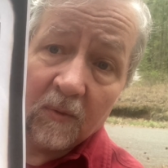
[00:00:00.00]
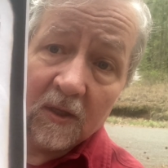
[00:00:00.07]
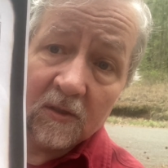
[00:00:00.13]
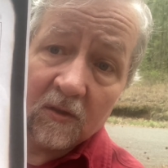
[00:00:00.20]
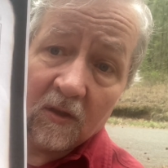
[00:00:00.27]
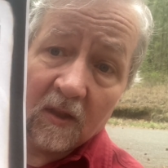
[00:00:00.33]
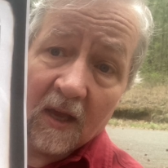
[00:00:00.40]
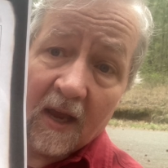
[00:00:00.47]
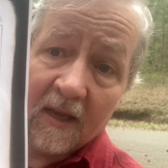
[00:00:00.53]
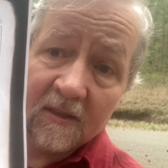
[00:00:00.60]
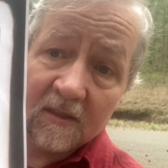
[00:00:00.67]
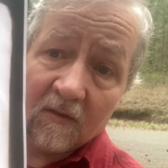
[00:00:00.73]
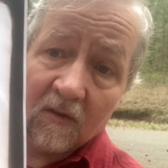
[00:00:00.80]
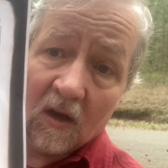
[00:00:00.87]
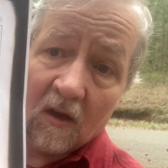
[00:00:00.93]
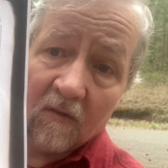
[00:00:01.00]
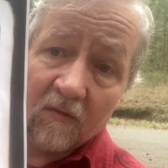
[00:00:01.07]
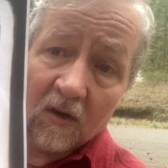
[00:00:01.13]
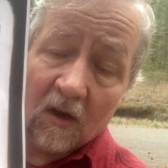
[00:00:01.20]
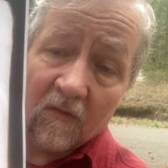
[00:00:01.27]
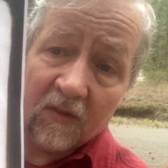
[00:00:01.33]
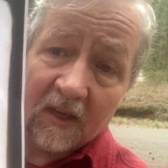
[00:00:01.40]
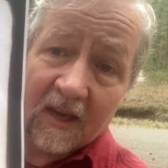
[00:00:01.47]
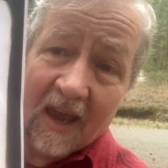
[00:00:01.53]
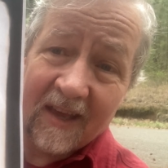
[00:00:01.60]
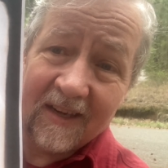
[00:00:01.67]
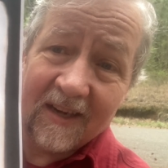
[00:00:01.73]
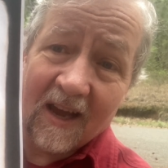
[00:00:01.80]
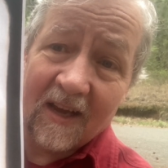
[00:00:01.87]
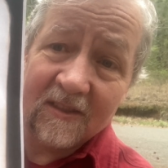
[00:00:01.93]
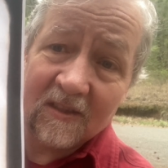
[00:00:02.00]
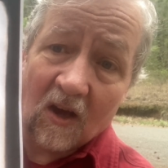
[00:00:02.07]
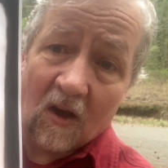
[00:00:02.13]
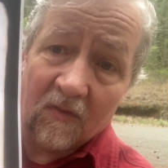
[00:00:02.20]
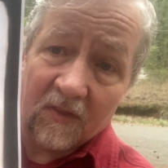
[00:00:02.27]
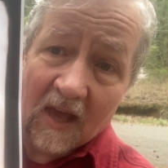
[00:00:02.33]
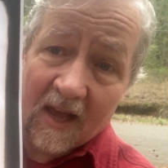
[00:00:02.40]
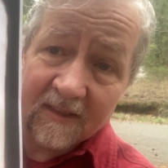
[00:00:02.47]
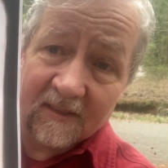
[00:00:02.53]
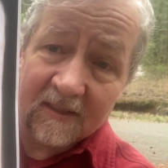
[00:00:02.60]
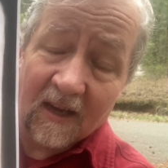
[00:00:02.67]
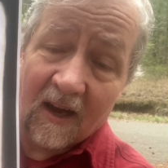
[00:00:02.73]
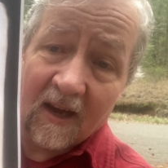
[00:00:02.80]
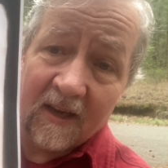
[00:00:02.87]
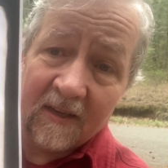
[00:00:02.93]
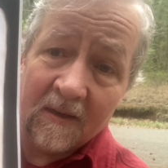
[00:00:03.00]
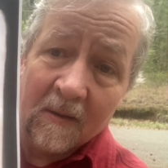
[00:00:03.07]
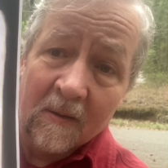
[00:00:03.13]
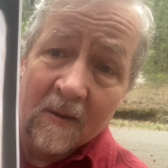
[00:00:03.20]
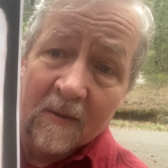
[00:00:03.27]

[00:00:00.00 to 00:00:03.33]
These are the lands of the Canaanites on that side.